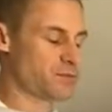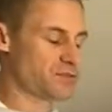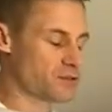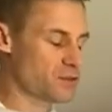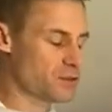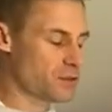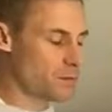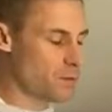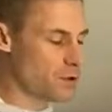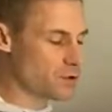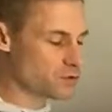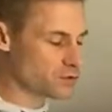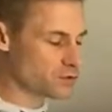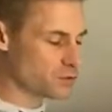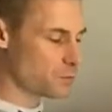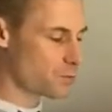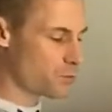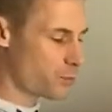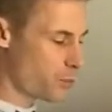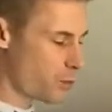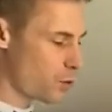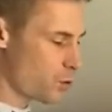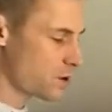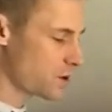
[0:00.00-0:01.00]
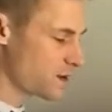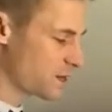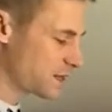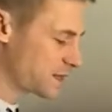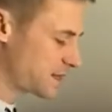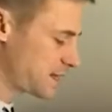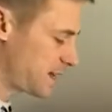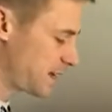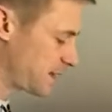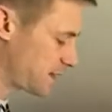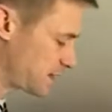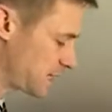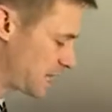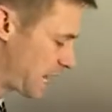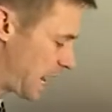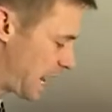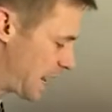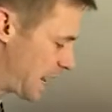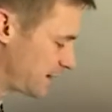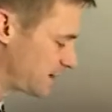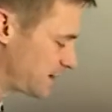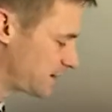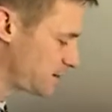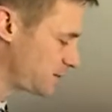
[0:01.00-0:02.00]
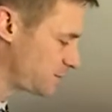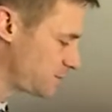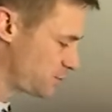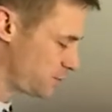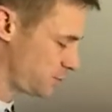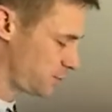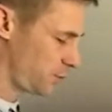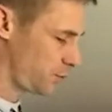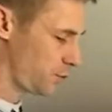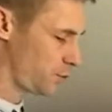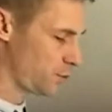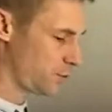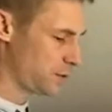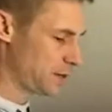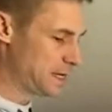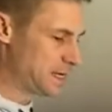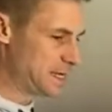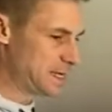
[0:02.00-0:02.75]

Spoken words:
So the most important thing that I can do